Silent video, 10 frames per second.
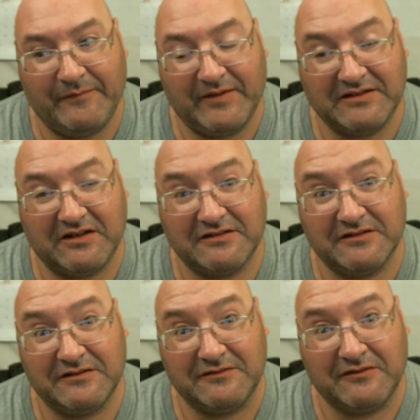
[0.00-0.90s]
is
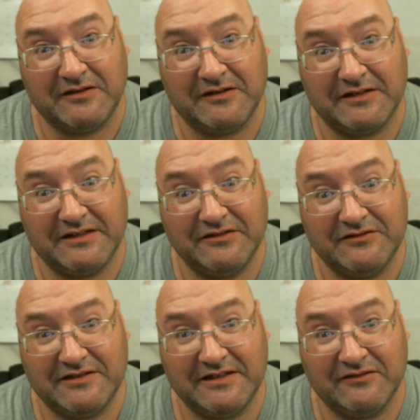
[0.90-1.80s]
also a
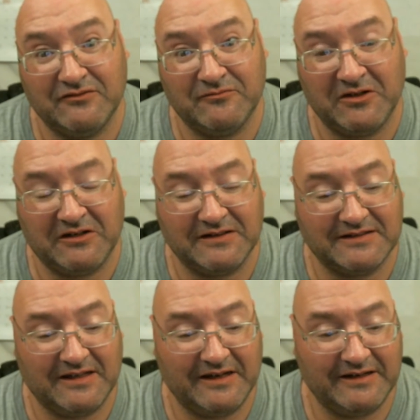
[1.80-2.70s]
huge thing looming on the
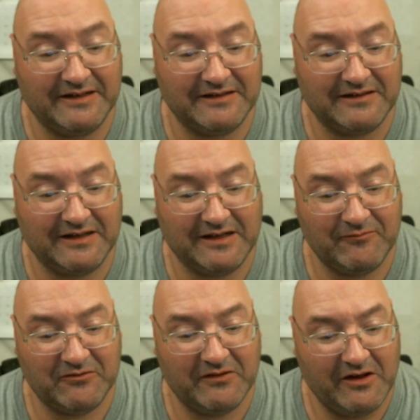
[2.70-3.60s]
side. And it's like I've
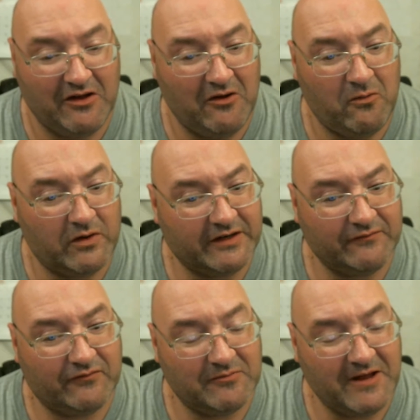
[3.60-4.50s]
been working
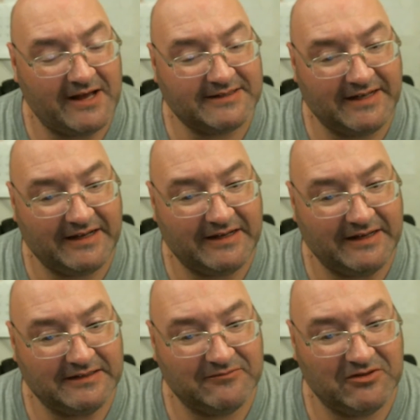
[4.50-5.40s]
for the past
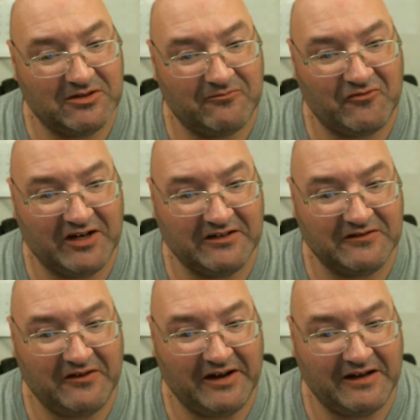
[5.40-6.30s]
decade to become
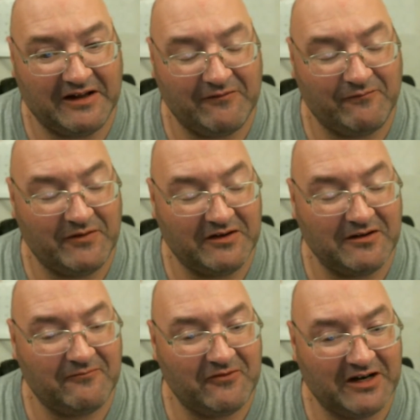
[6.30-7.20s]
regular, and I've
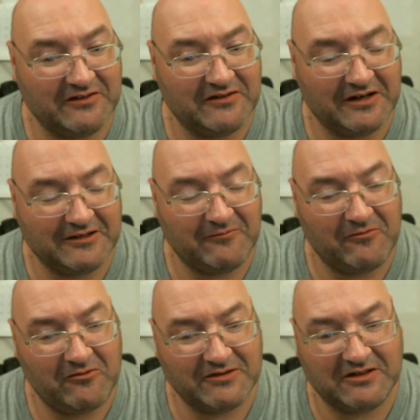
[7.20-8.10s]
become regular at the
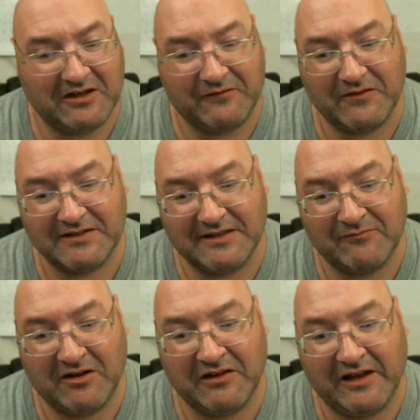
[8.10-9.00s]
post office, and
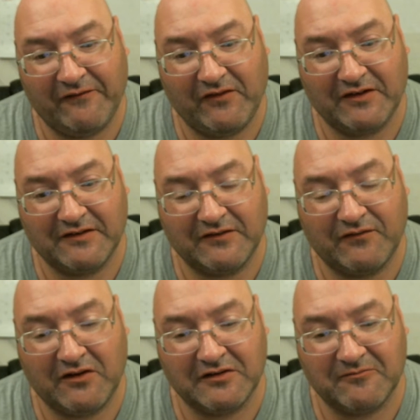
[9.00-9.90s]
my life has just
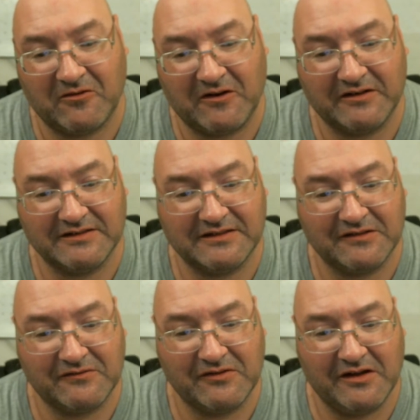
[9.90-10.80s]
fallen apart.
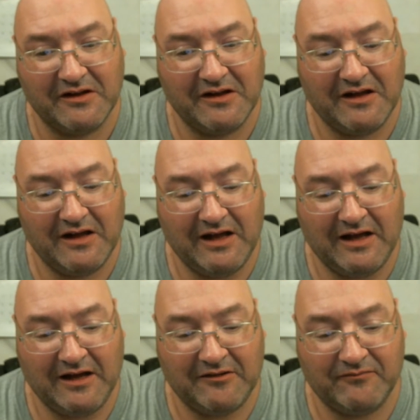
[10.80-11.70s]
So
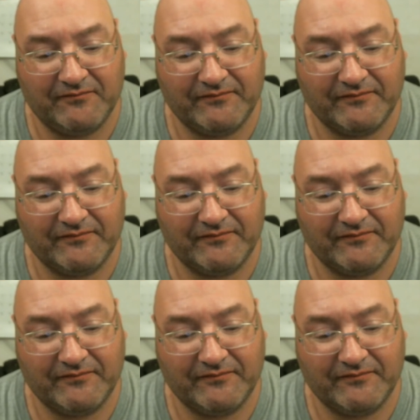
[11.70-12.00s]
um,